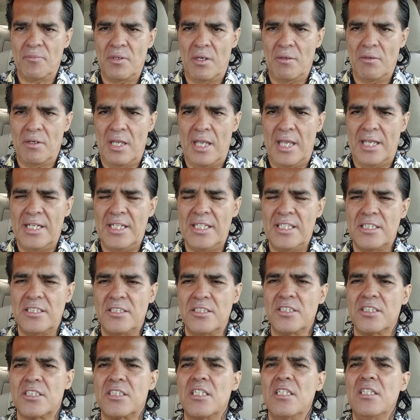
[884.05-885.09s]

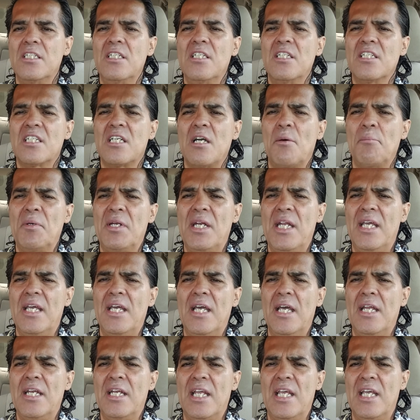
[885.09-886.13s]
aliens coming
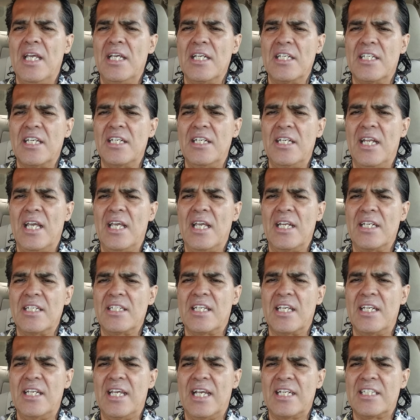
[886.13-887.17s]
in and
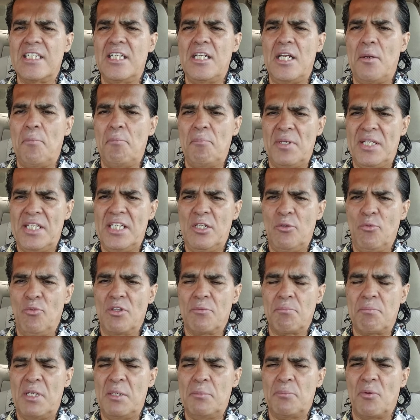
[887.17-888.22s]
connecting and meeting with
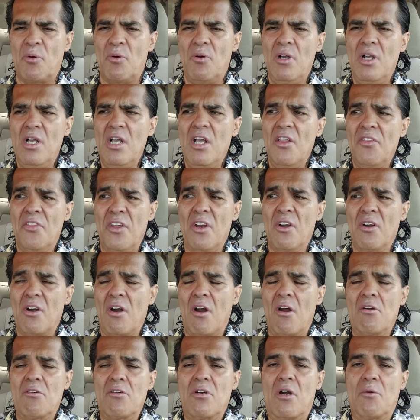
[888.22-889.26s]
people. There
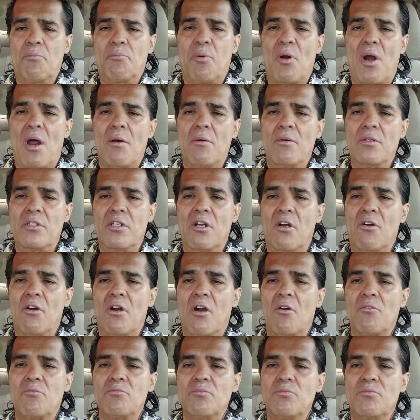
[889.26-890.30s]
are
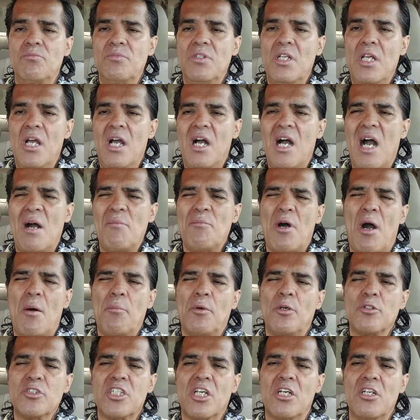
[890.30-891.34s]
I'm
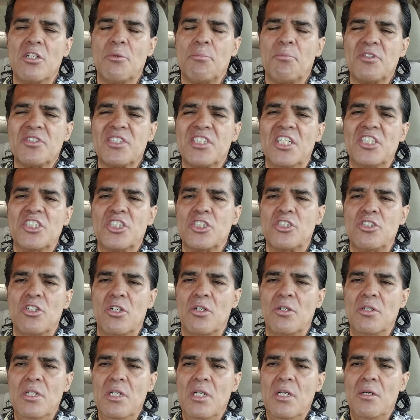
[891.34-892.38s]
almost 100%
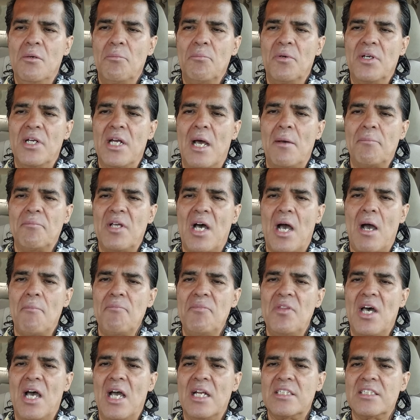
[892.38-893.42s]
sure, but I'm
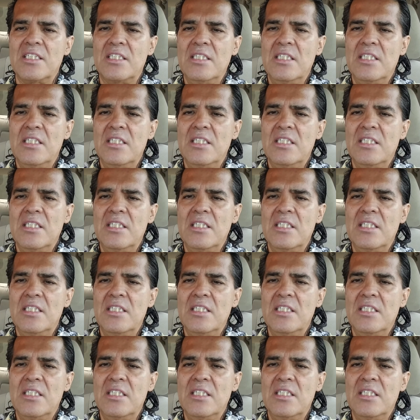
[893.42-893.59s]
not